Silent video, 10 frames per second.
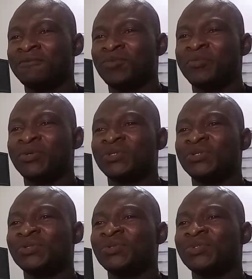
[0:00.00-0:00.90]
may
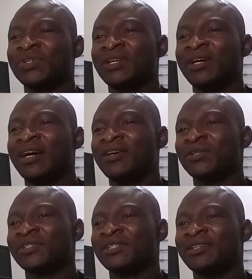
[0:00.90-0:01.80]
produce
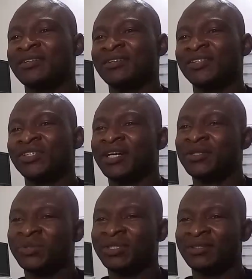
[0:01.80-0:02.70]
acoustic
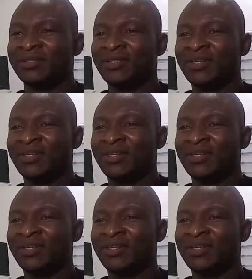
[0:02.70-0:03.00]
shadowing,